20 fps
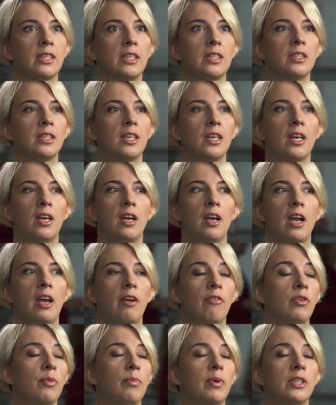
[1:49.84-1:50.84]
that
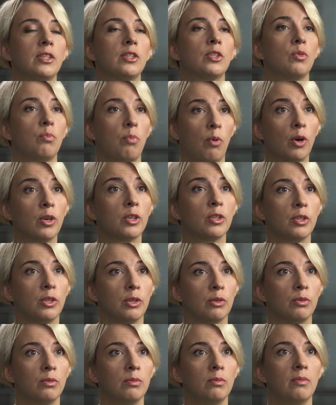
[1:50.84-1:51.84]
everybody supports
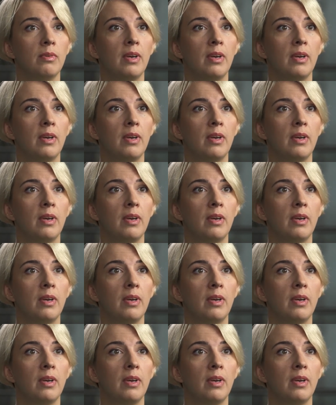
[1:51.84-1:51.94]
you.